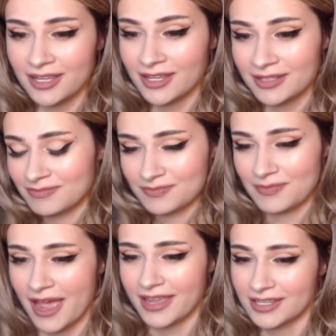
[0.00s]
Uh,
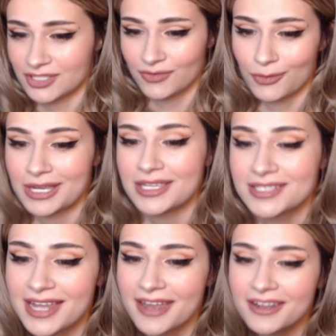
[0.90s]
I guess chivalry
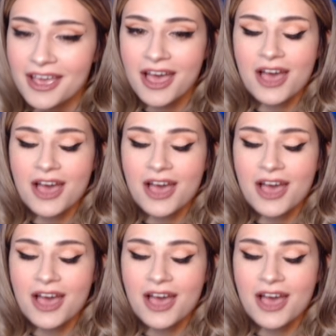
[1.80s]
is dead.